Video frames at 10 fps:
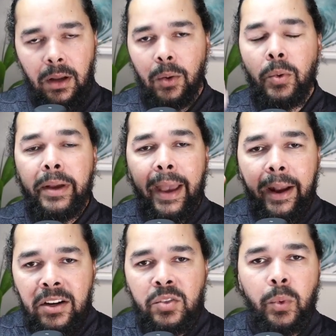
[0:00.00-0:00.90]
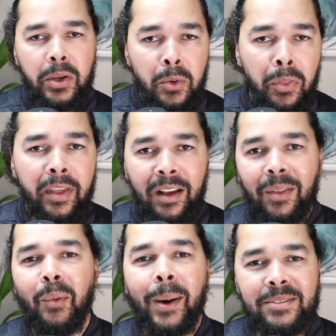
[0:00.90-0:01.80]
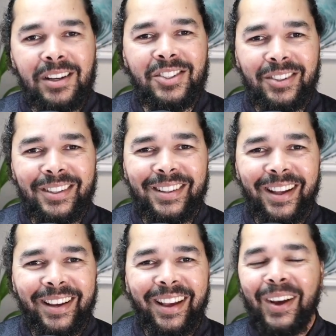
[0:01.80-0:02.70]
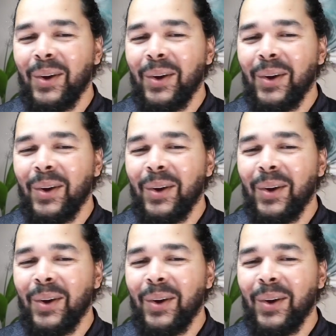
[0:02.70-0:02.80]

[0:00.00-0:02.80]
Who cares what you think of the website should look like?